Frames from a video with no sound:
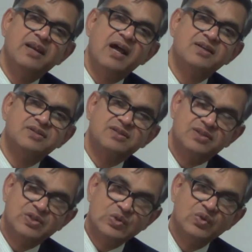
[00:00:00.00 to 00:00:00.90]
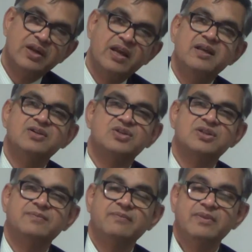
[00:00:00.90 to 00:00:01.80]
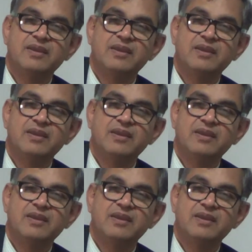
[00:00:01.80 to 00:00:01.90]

in last two decades.